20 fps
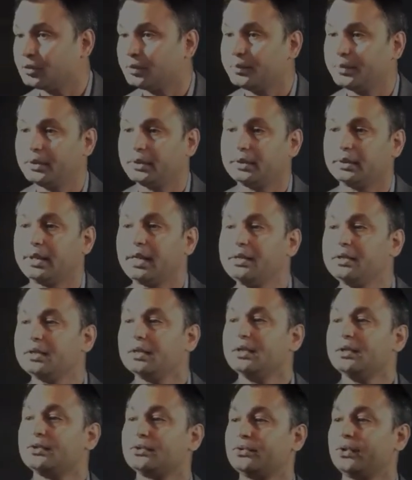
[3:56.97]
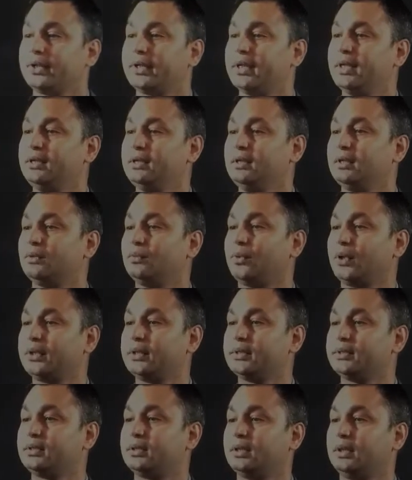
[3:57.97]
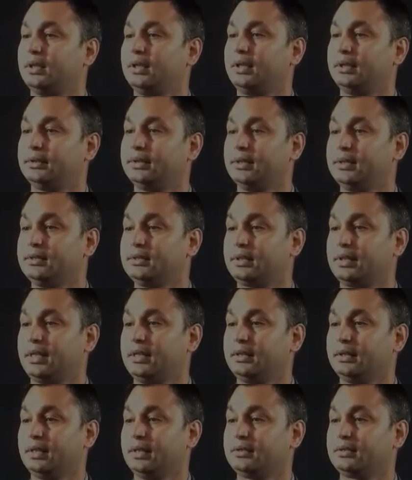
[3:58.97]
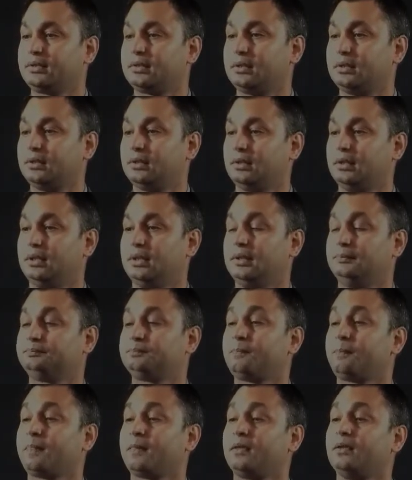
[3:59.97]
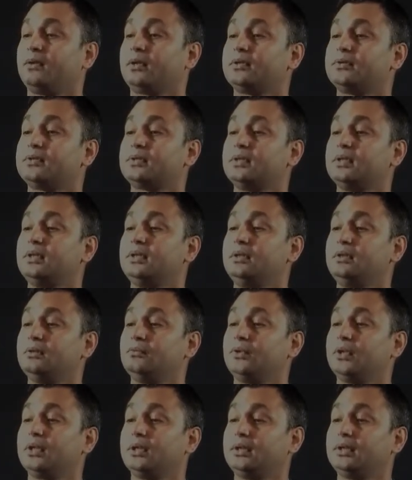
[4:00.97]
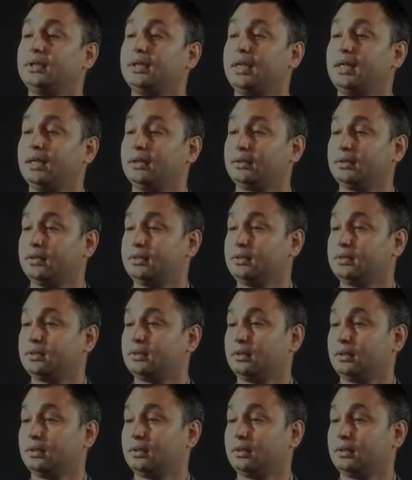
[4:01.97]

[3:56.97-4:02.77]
be written, right? So again, what is this, right? X, you can see we can take this,